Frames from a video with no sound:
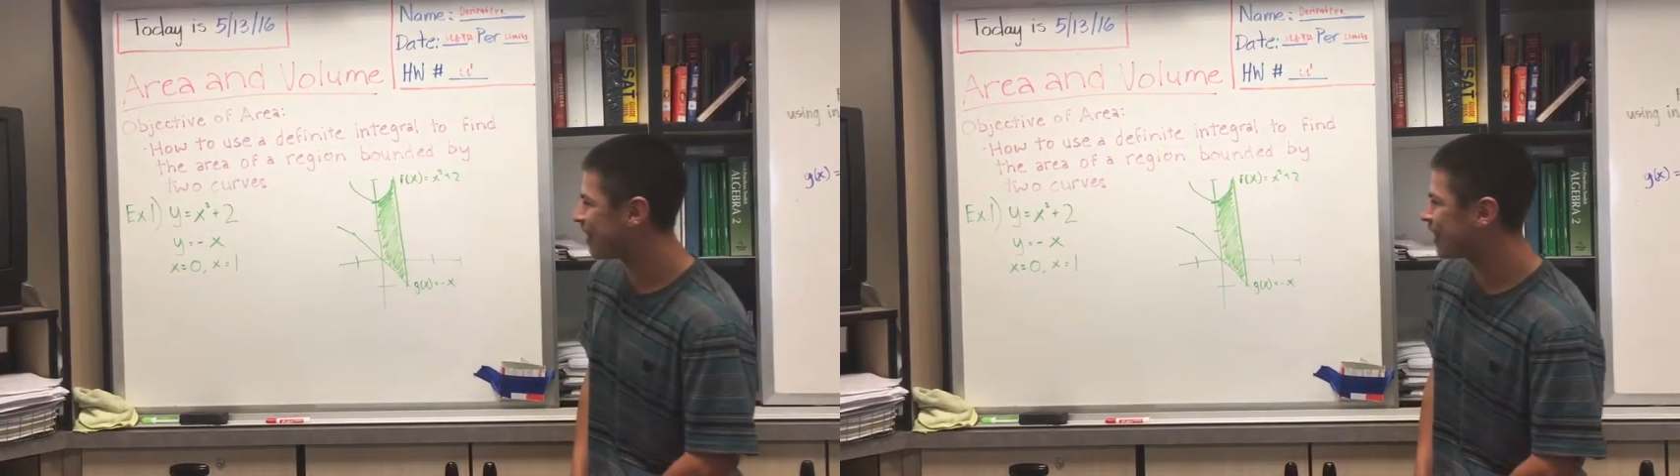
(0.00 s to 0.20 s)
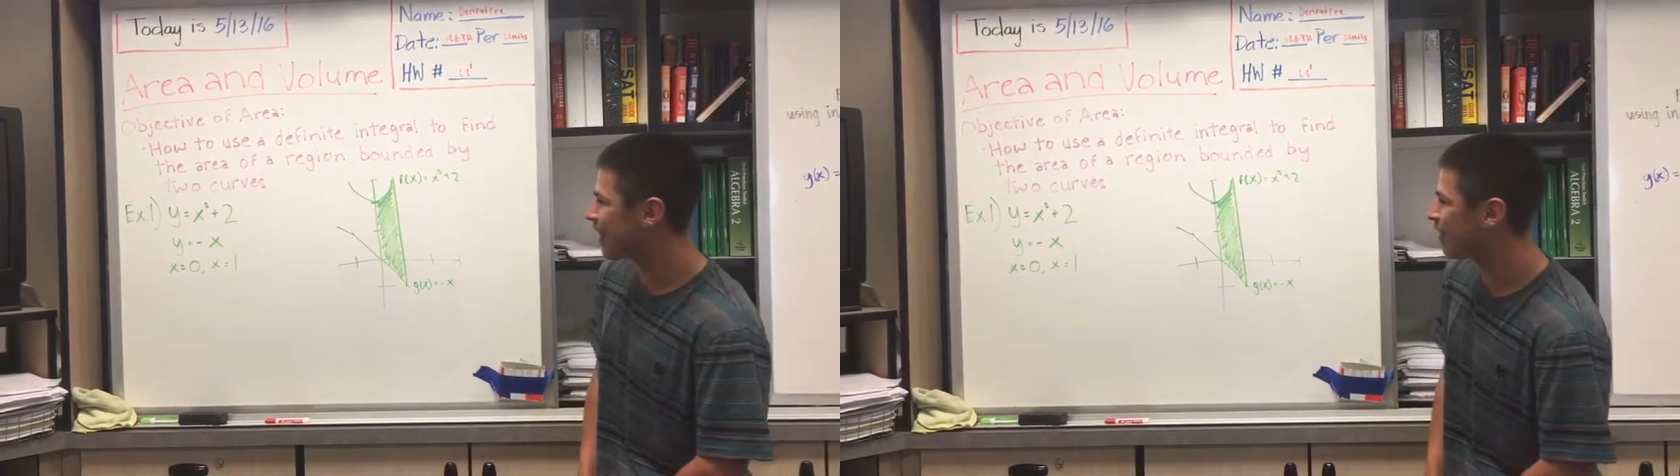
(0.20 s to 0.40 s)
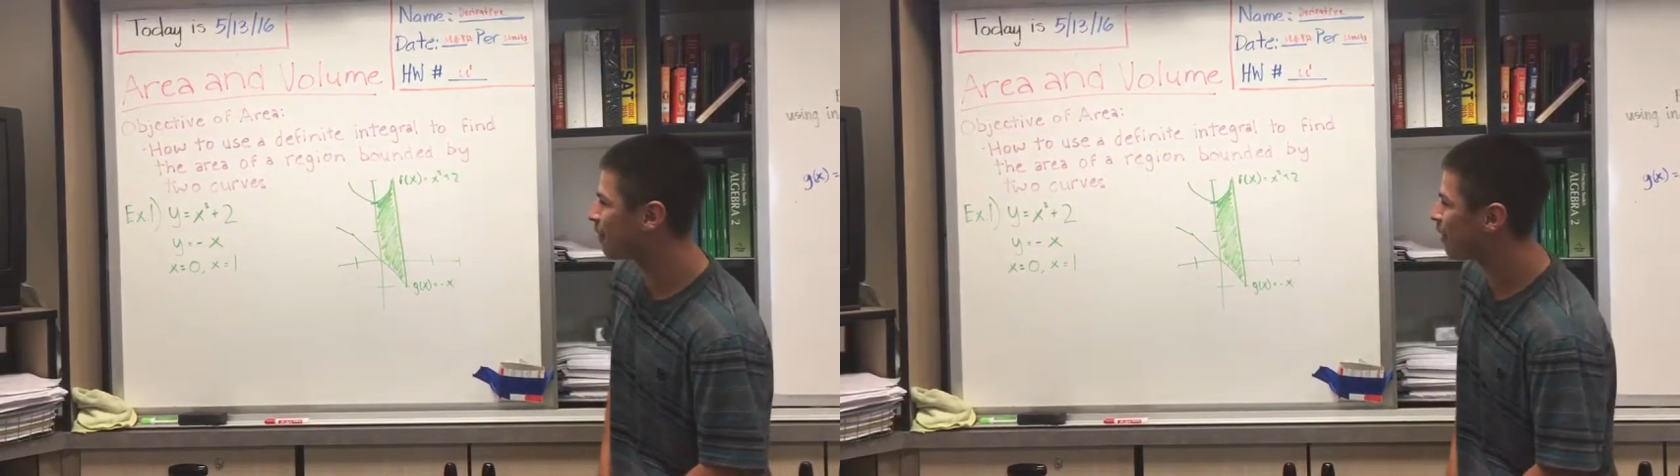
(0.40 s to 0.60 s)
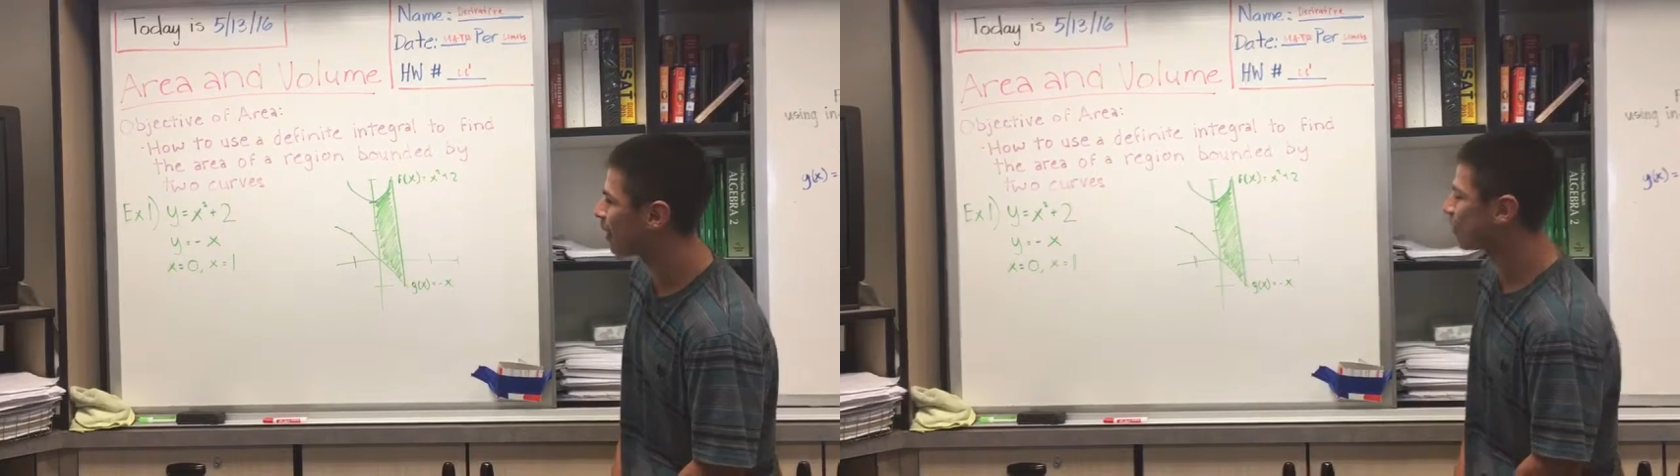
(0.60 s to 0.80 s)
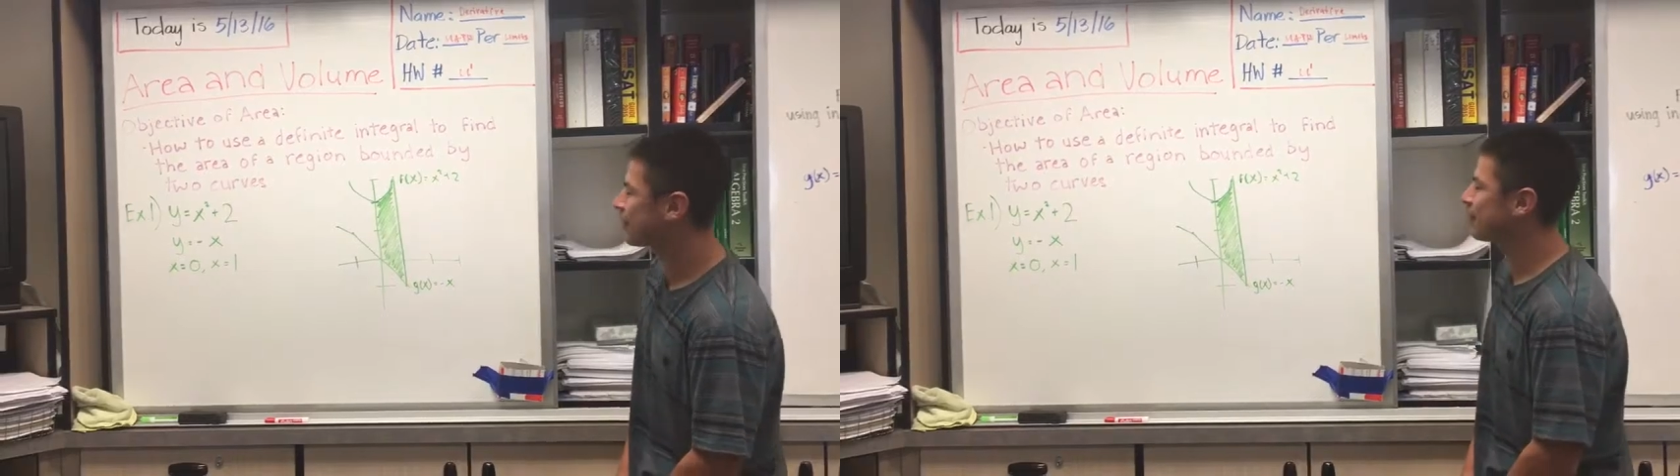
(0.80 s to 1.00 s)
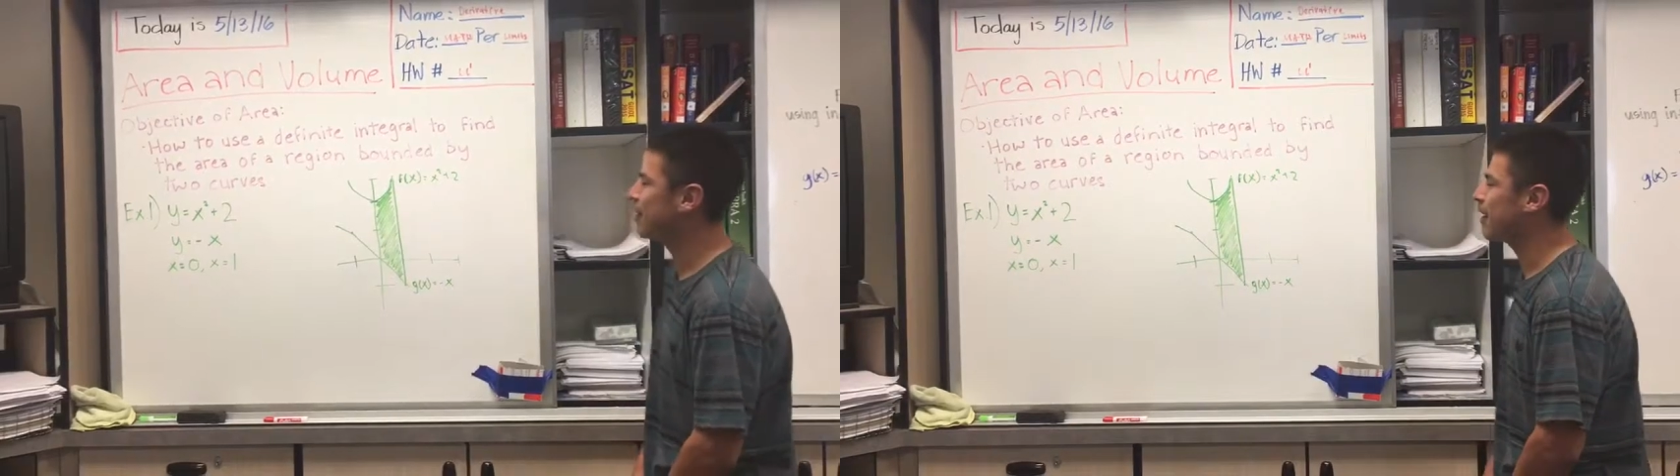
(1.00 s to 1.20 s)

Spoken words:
negative x.